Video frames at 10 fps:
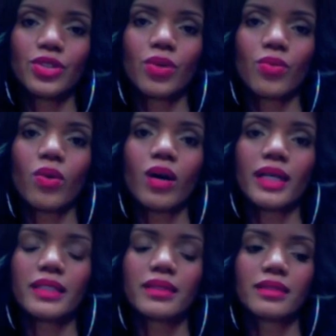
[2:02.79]
don't
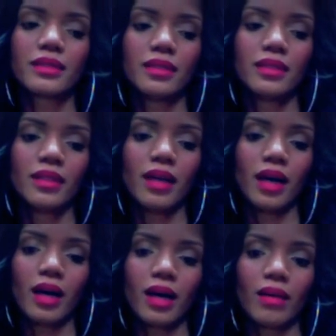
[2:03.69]
want
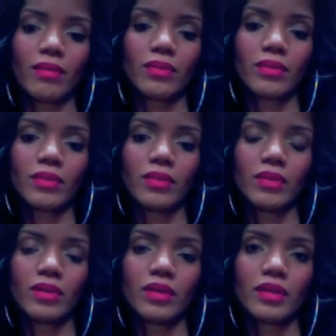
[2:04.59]

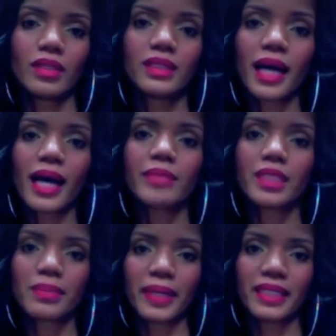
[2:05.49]
the time
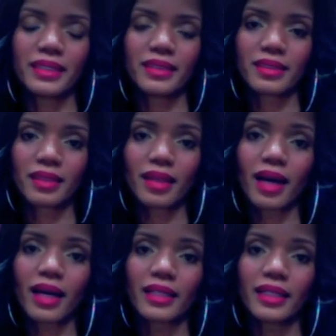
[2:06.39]
spent in the
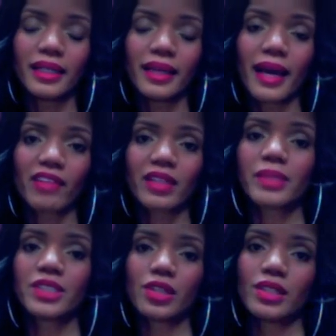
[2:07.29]
salon and having to
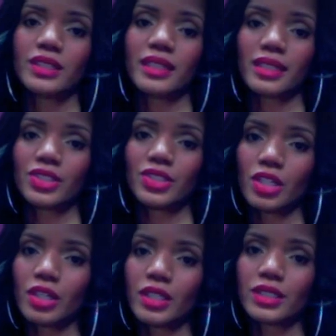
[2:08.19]
be charged an extra
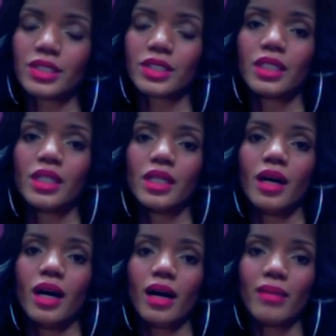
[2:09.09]
charge
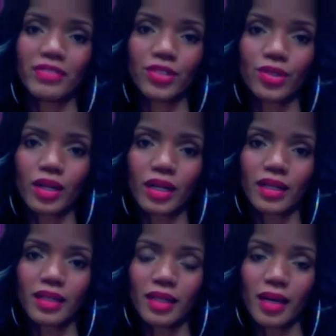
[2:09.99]
if you are
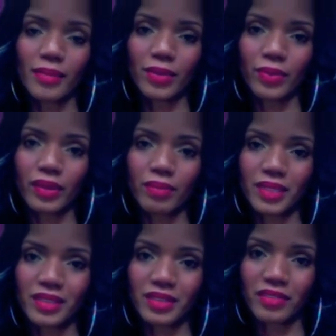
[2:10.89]
coming with a
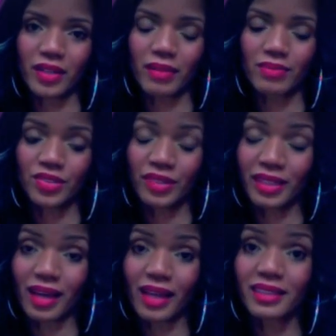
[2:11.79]
bunch of
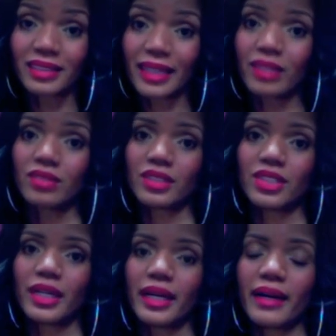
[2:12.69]
dreadlocks and tangles in
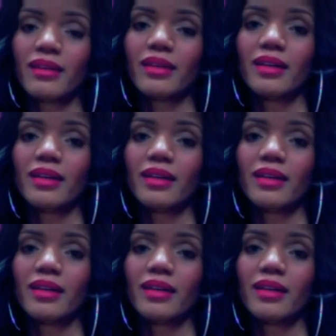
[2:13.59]
your hair.